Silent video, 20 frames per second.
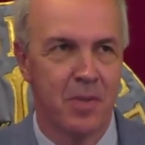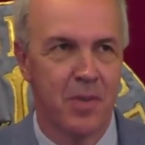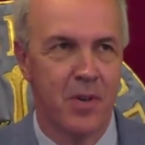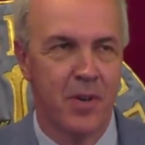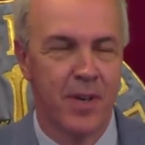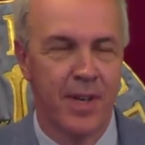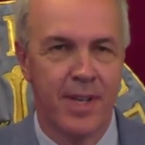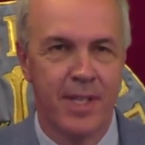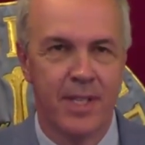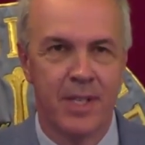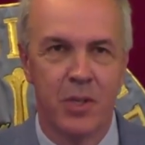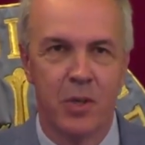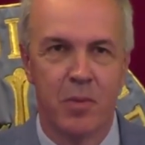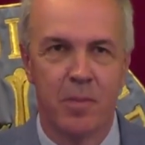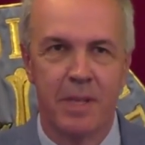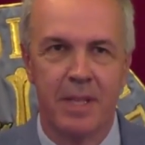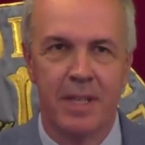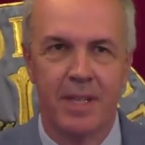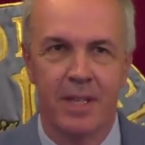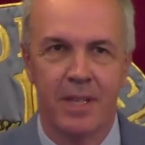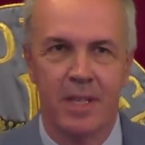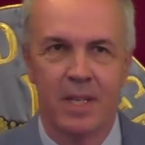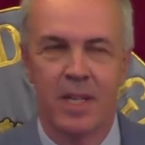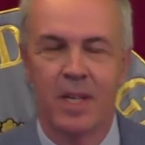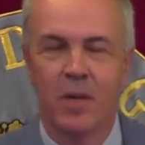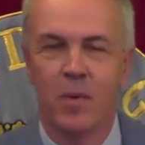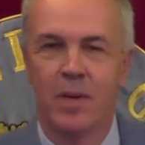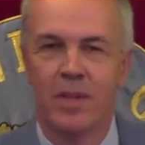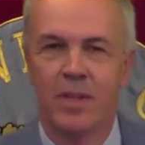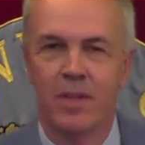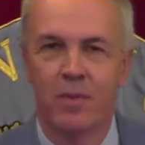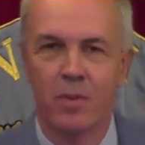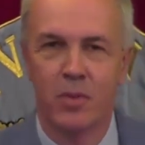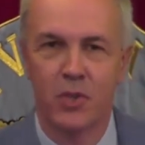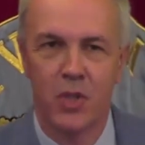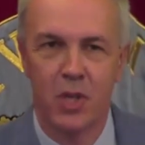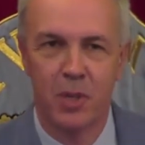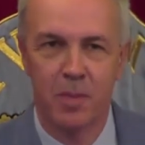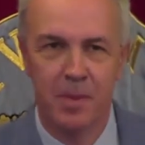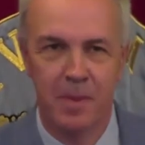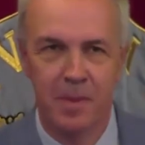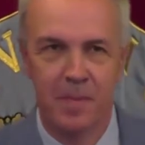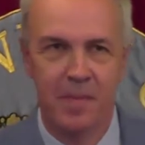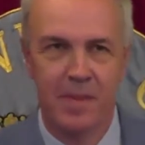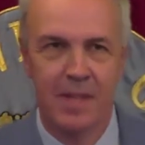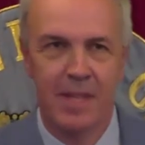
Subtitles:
of the organizing committee, a wonderful job.